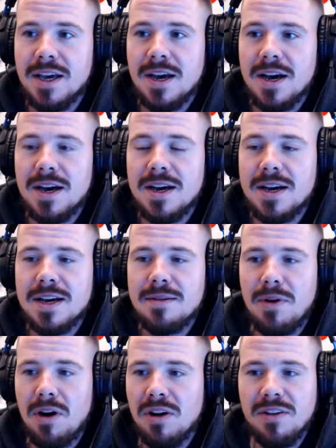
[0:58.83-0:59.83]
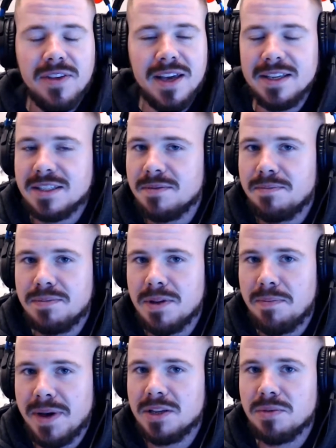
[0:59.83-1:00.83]
I think it's the
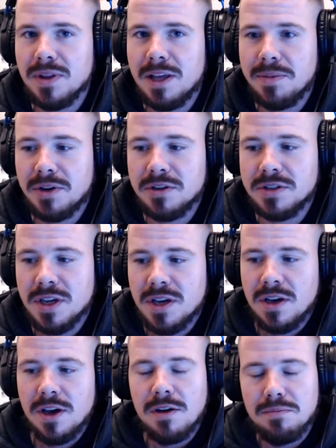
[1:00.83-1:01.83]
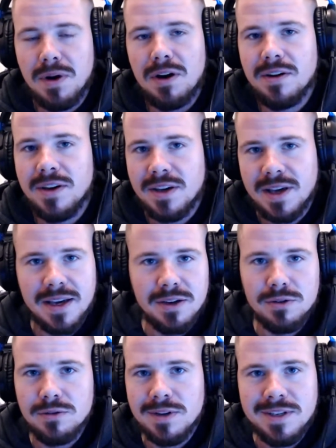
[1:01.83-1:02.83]
best one though, because my
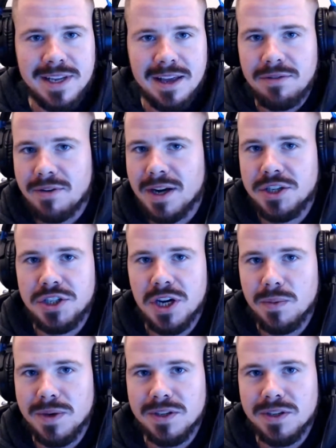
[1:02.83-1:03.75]
kill and death ratio is